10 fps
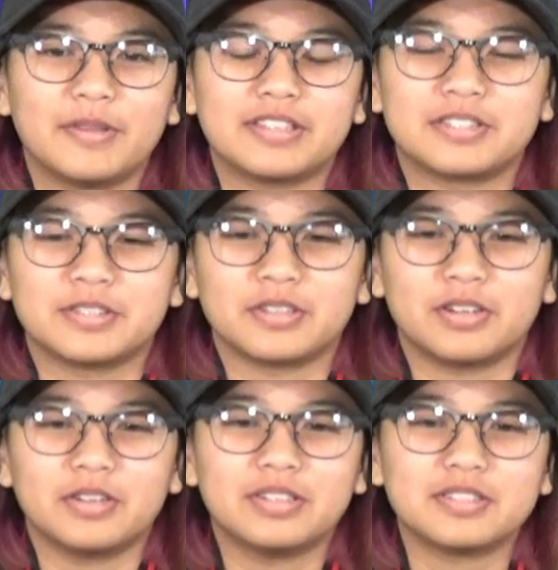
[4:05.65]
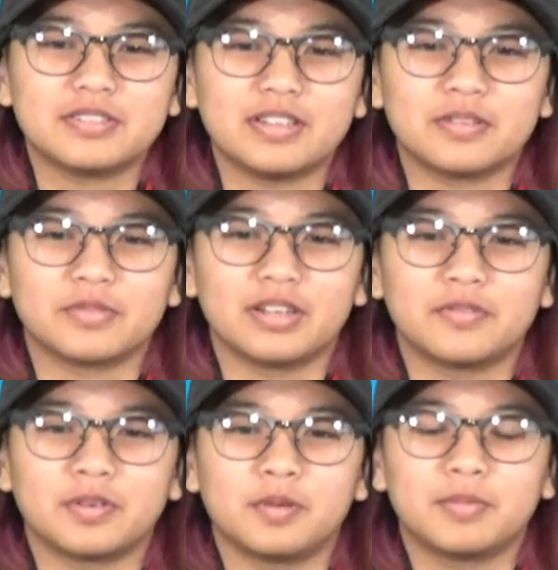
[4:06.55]
Pacers, are you interested in
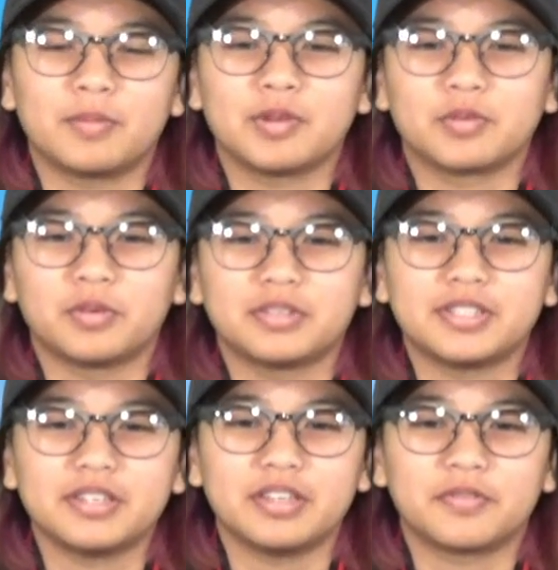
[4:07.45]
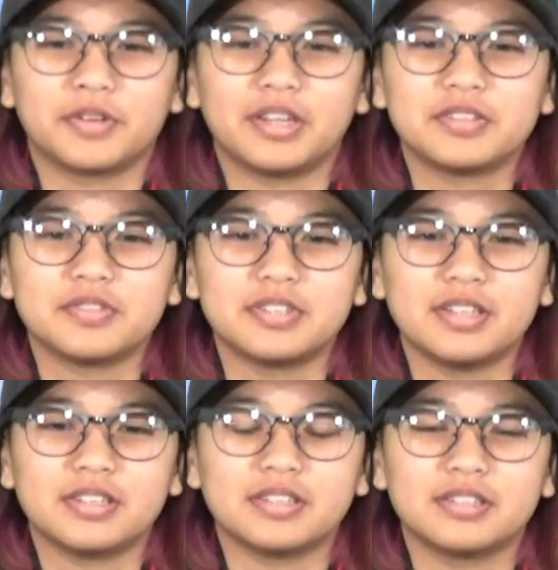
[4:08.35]
running for homecoming royalty? If you're
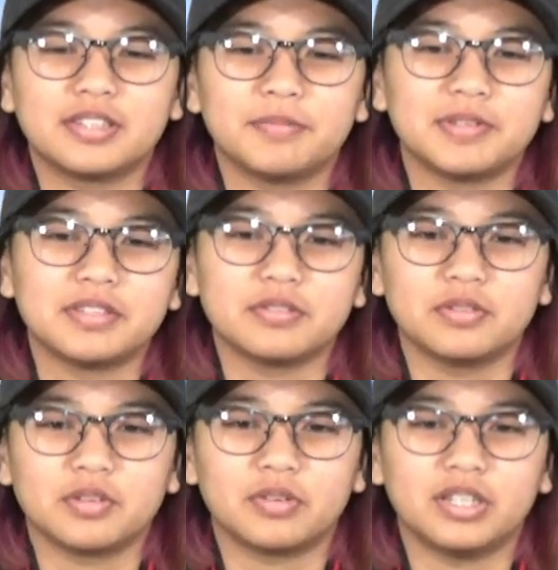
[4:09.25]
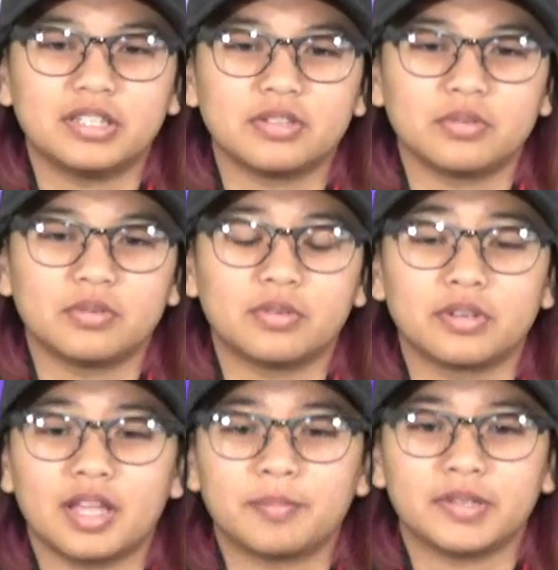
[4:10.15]
interested, see Mrs. Nuno on E2
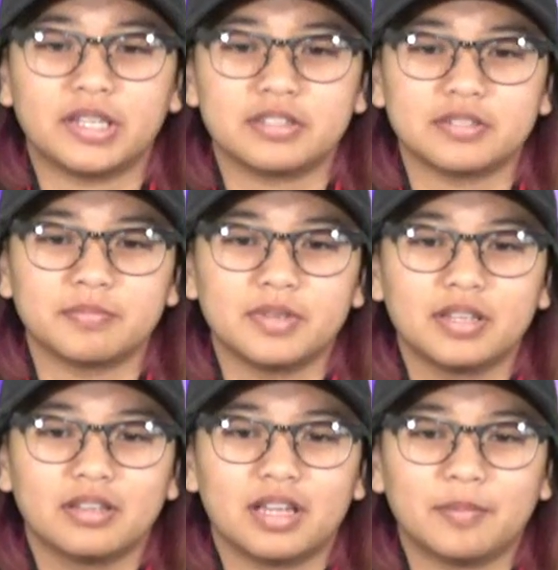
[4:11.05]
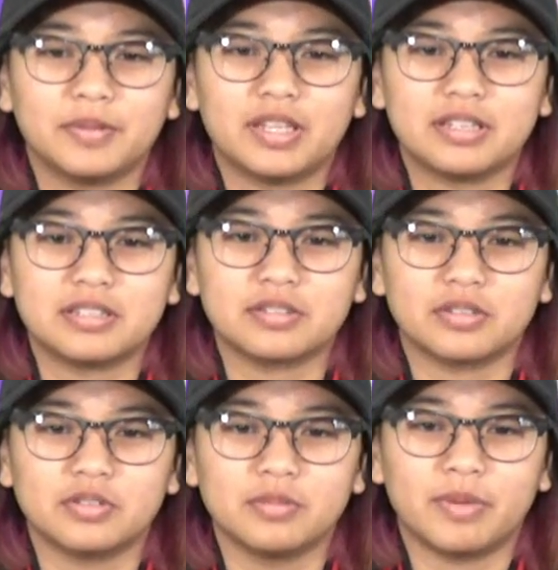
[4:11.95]
or an application. Applications
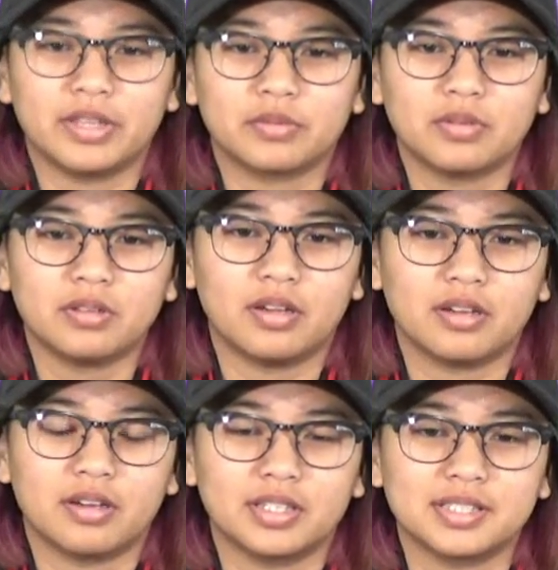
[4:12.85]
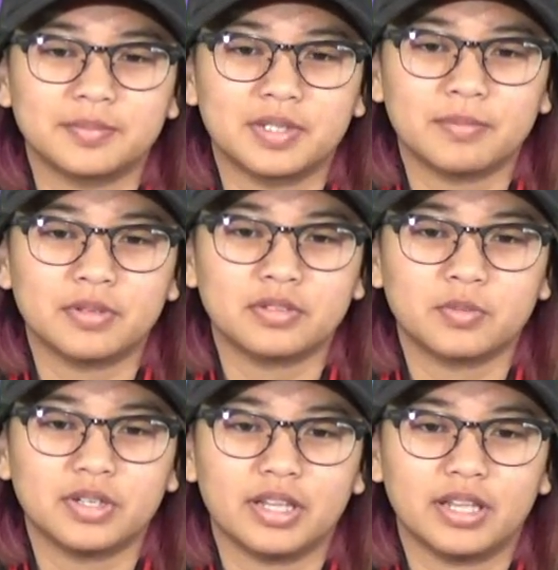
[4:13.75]
are due by 3 o'clock on September
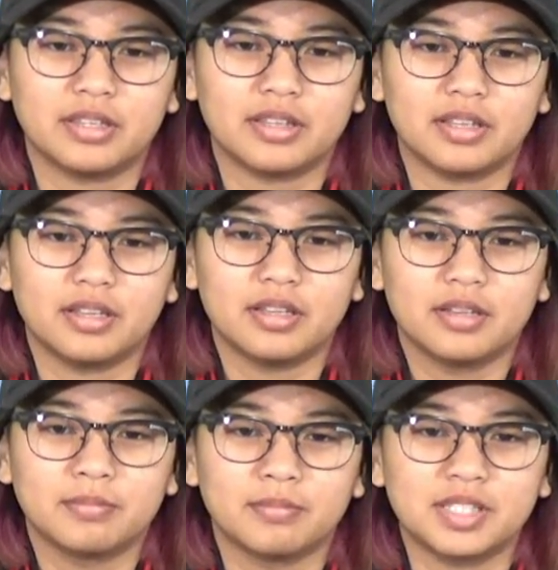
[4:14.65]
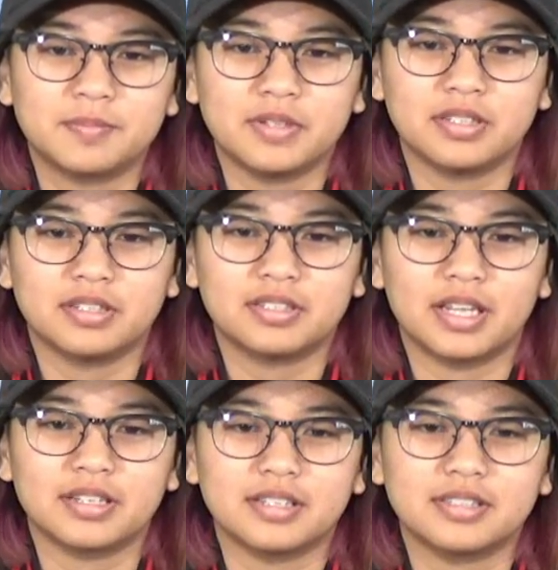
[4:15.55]
28th. Must be good
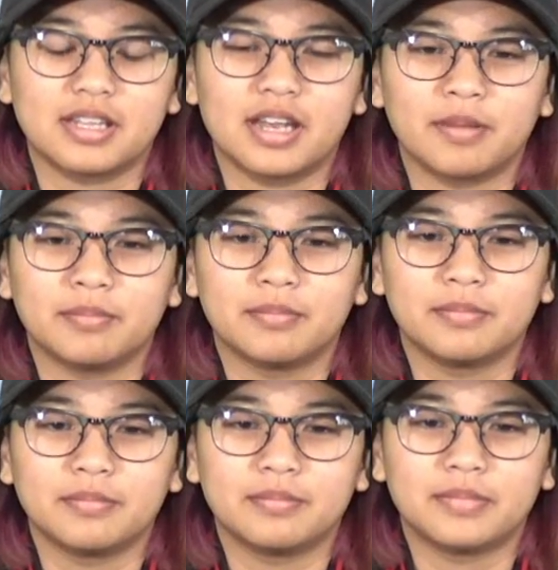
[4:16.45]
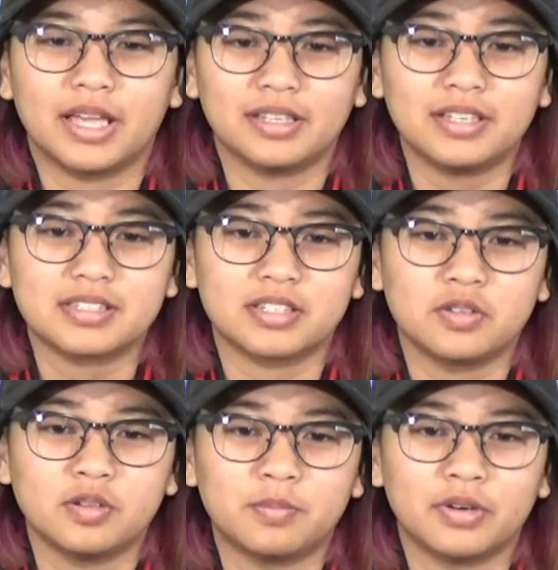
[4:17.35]
attendance and at, at least a
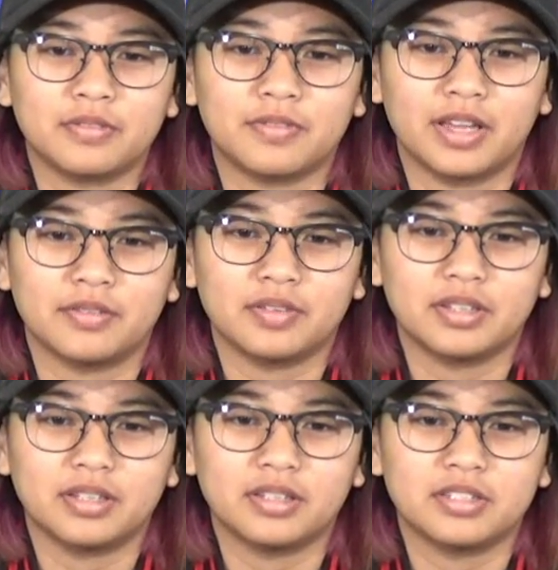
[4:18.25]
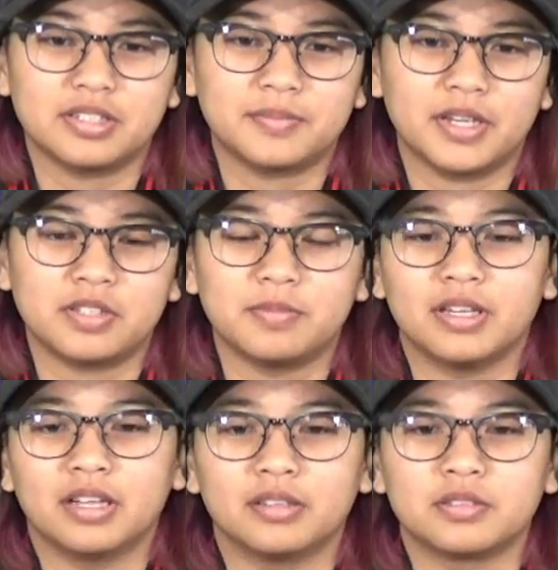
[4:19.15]
2.5 GPA to
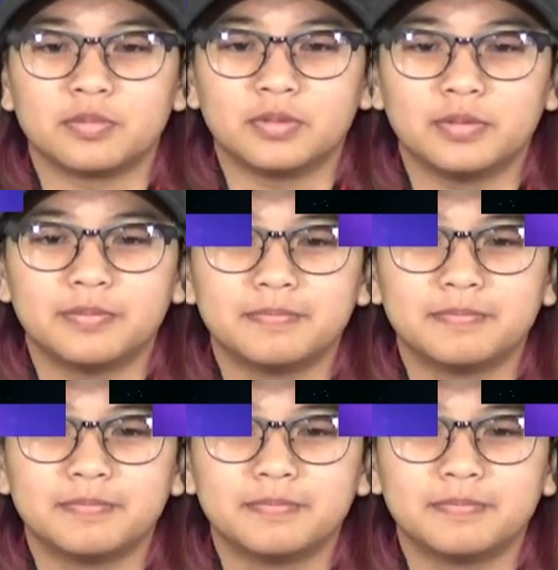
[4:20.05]
be eligible.